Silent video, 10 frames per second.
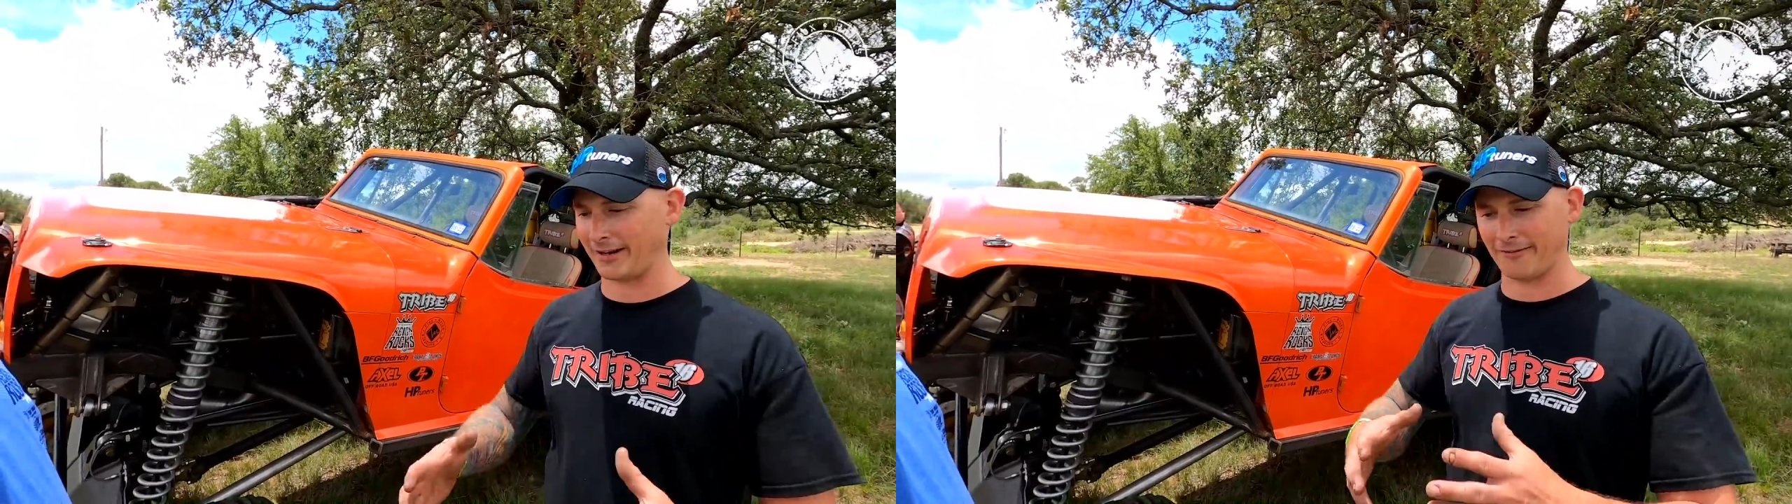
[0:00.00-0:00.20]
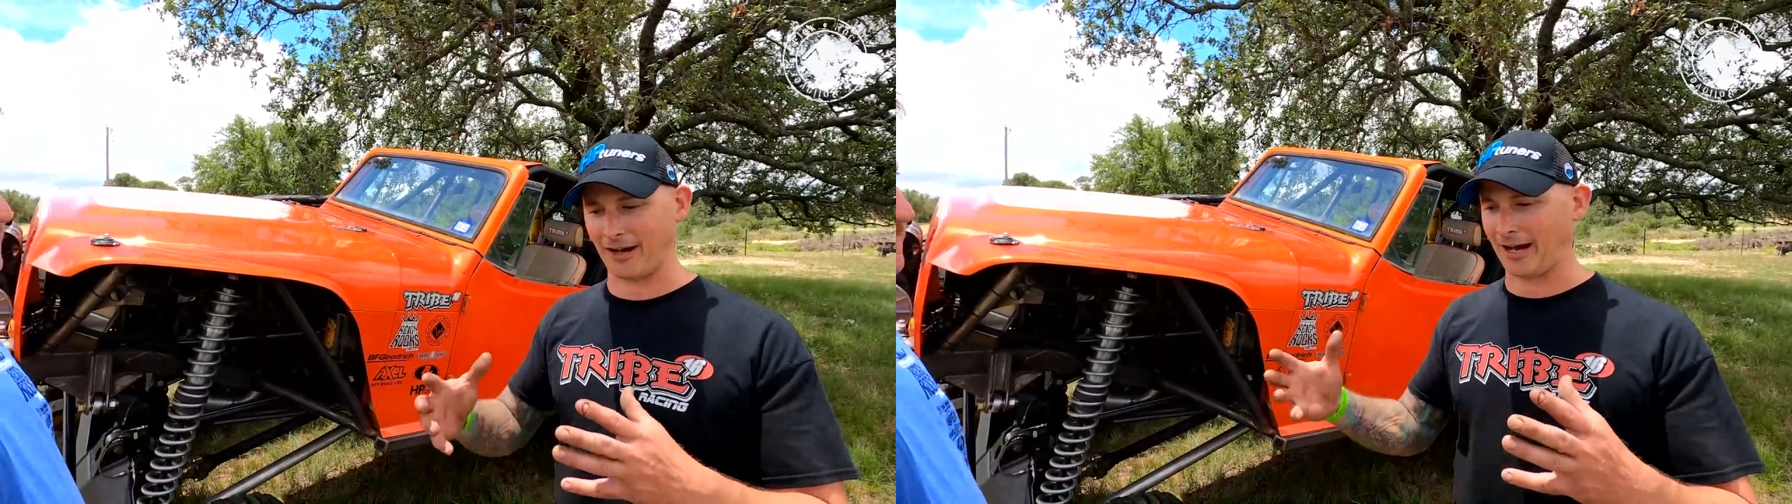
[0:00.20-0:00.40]

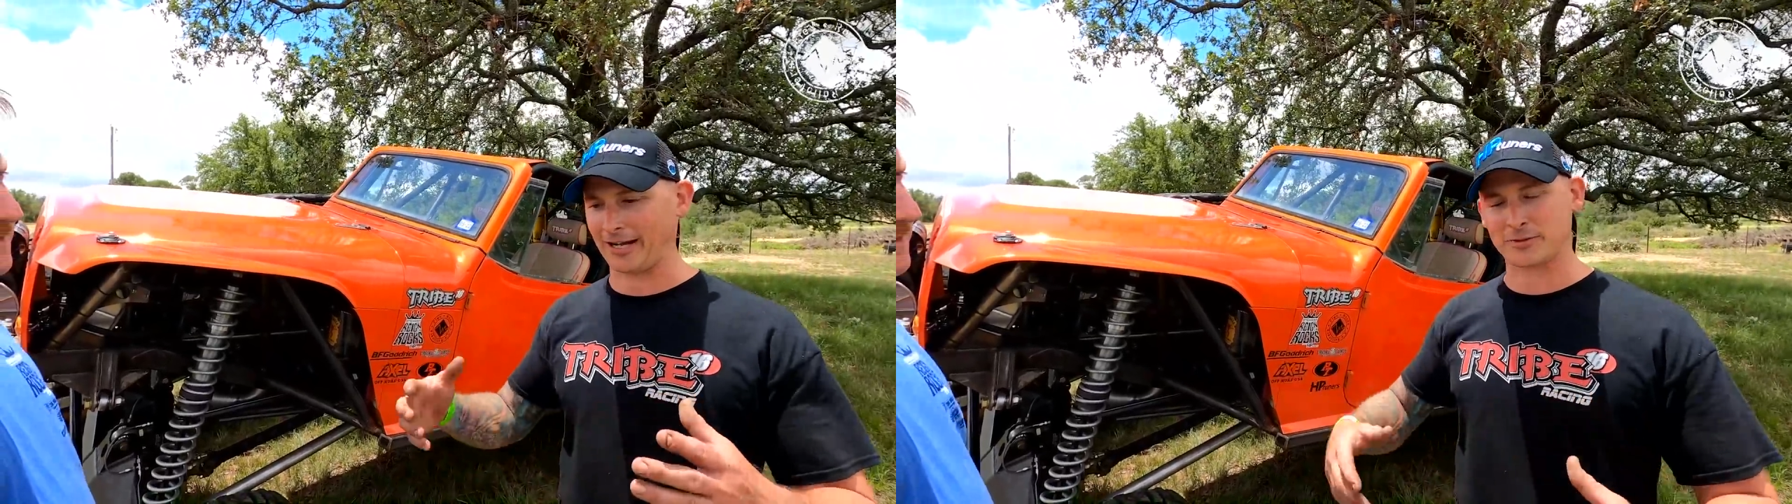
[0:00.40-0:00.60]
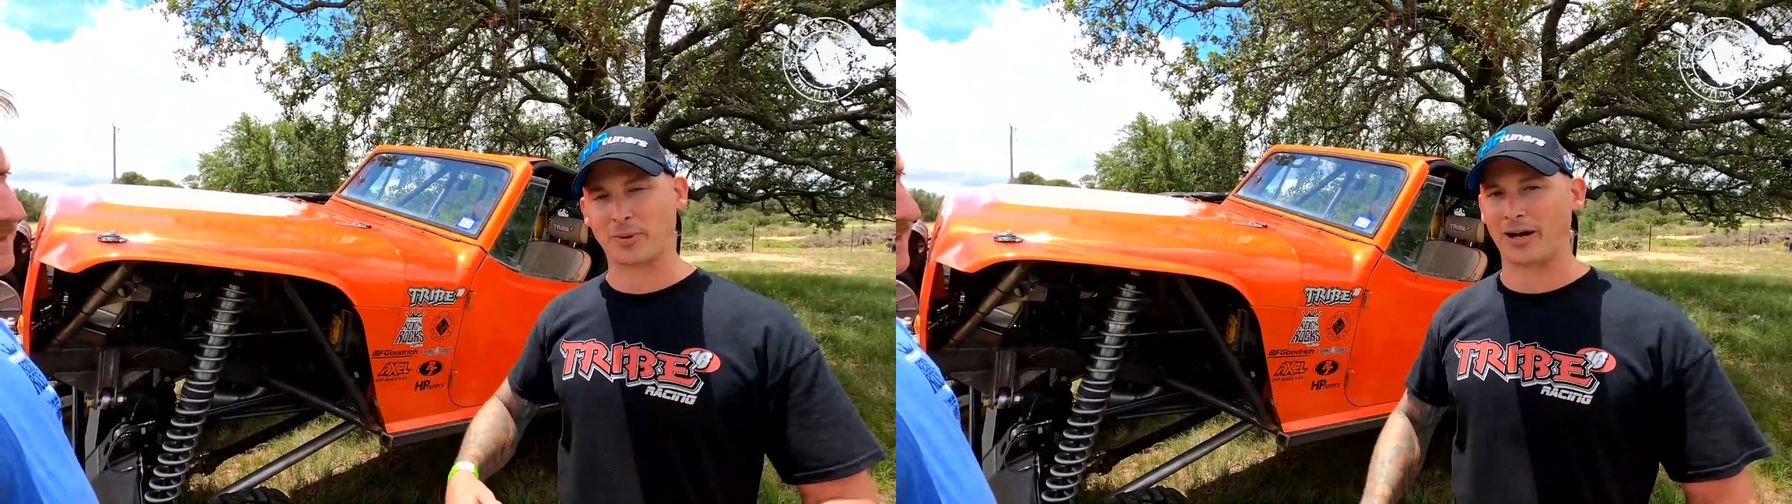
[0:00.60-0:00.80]
of a
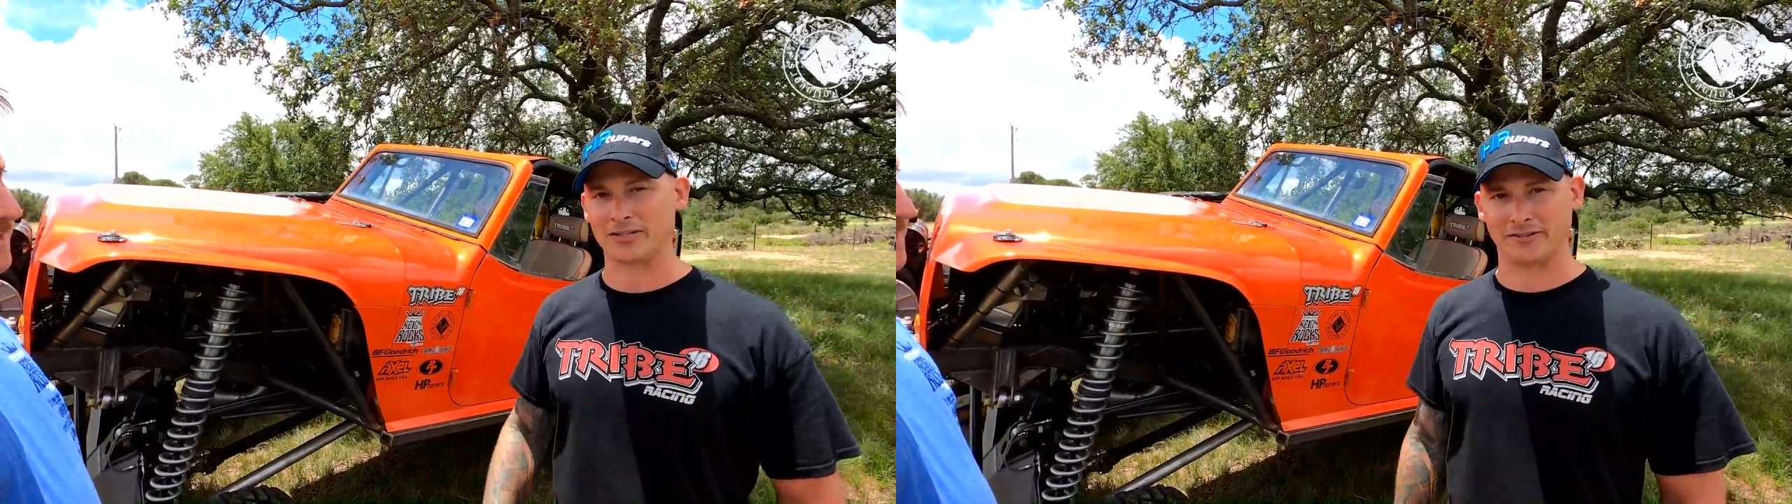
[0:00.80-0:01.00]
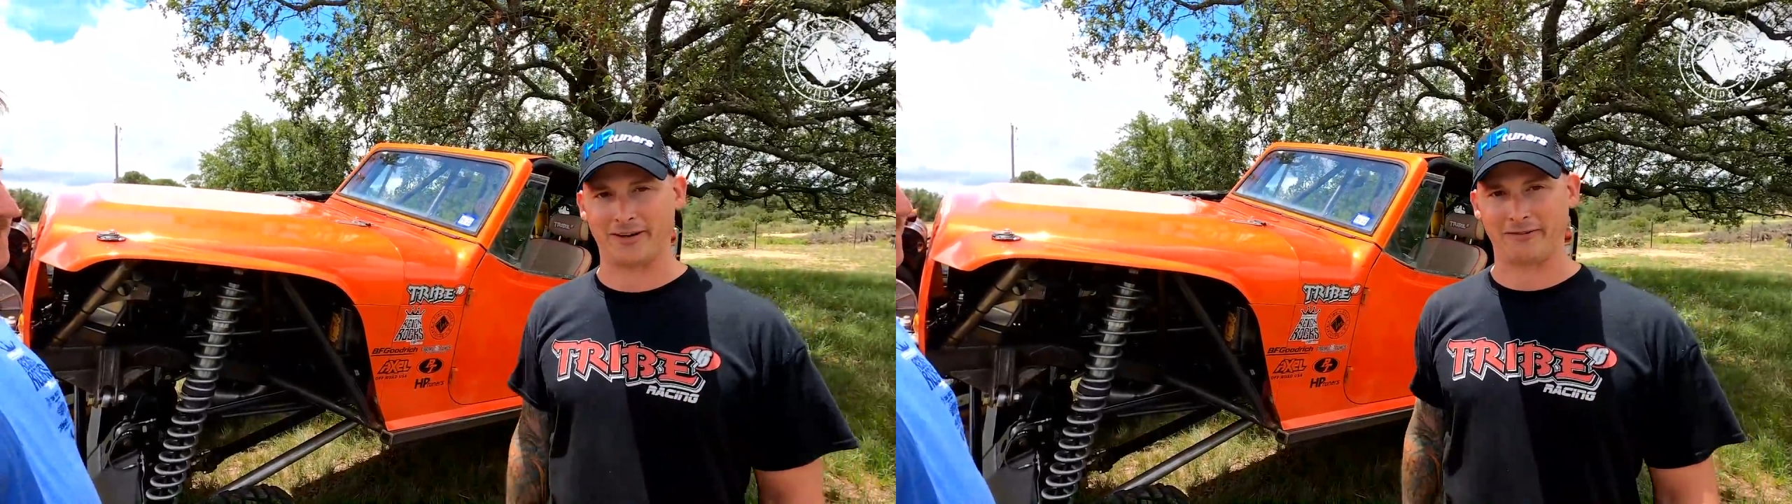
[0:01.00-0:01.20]

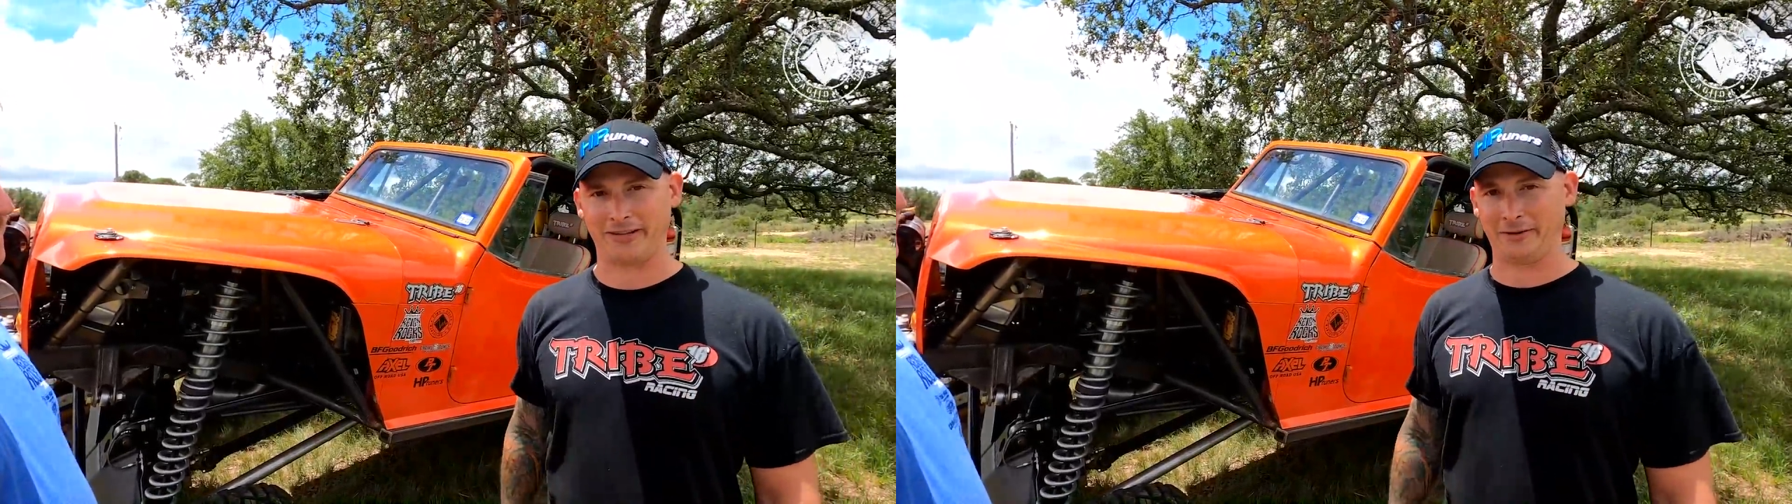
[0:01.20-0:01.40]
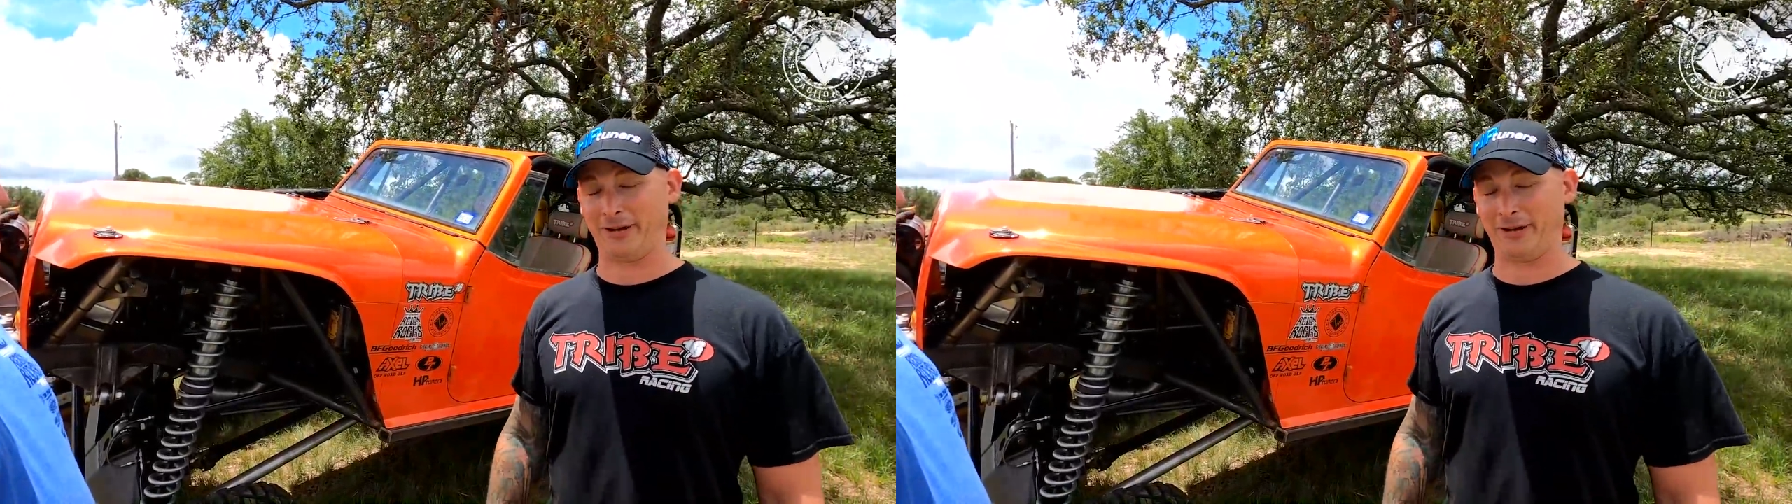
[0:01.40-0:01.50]
hodgepodge of everything